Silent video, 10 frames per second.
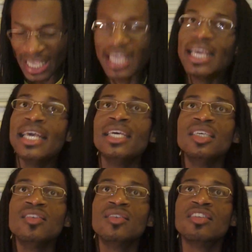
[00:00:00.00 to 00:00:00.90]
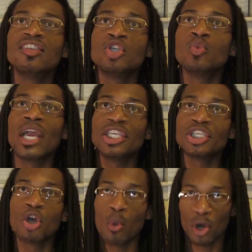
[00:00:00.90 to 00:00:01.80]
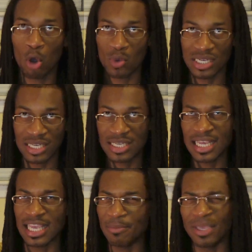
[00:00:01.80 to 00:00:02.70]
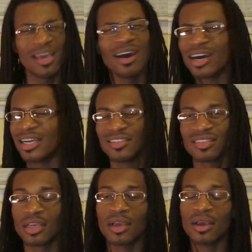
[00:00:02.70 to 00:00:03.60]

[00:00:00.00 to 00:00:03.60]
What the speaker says: is the situation going on with Siggy, because